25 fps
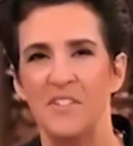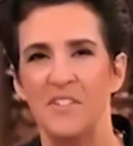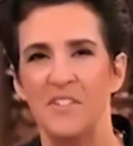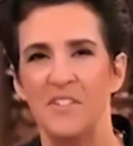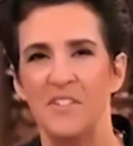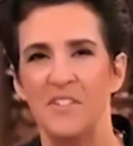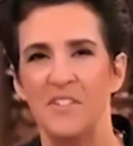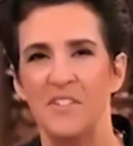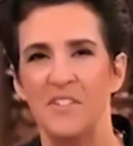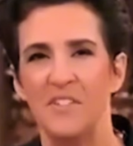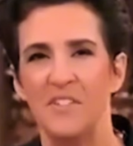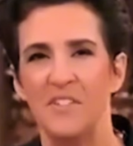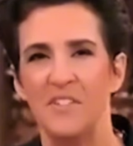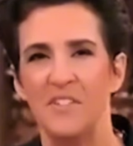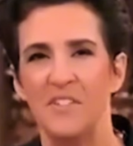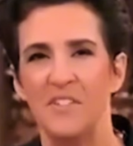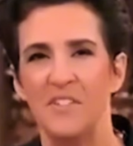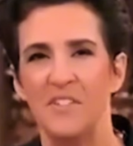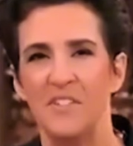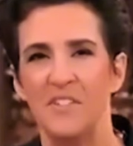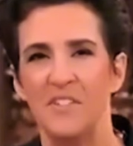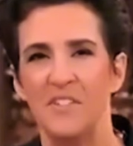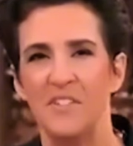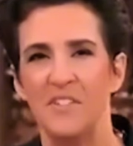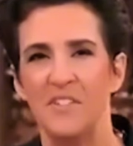
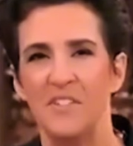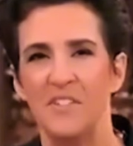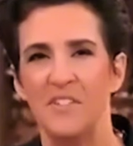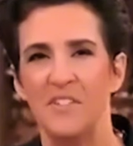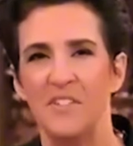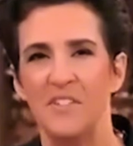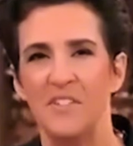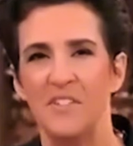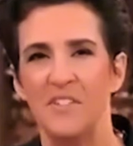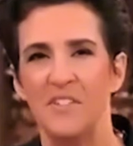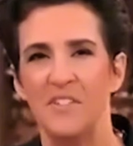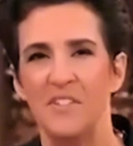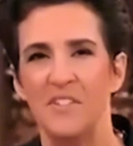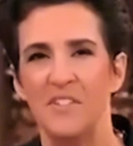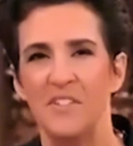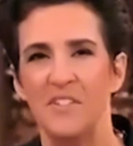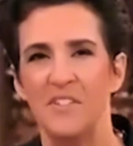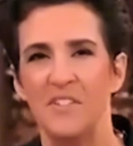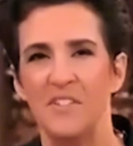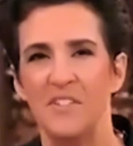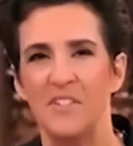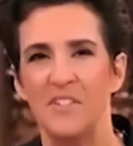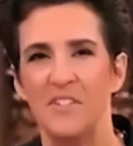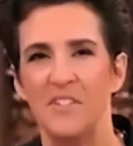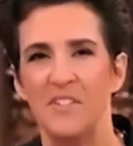
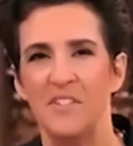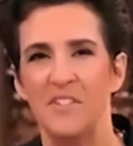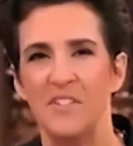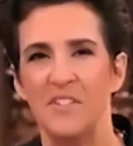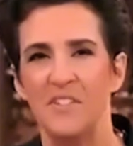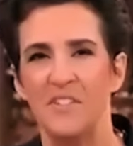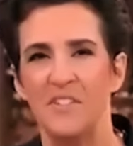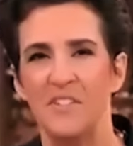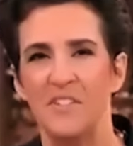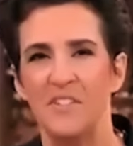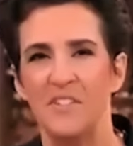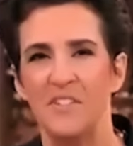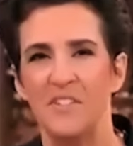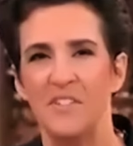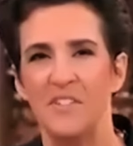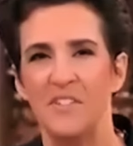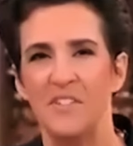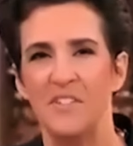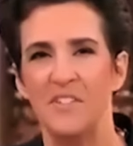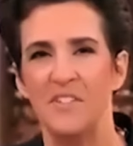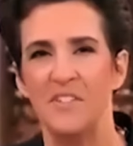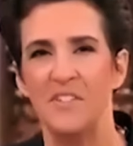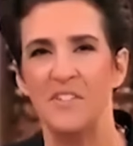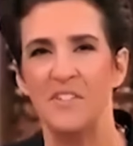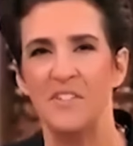
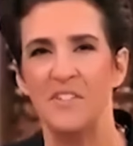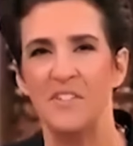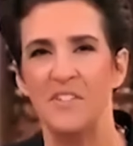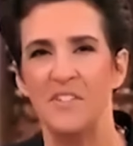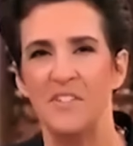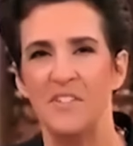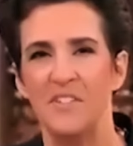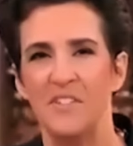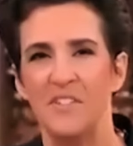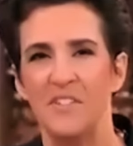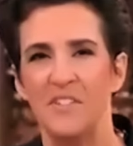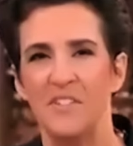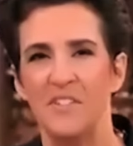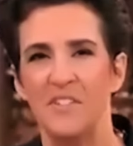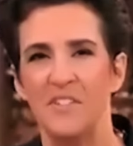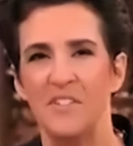The person shown says nothing.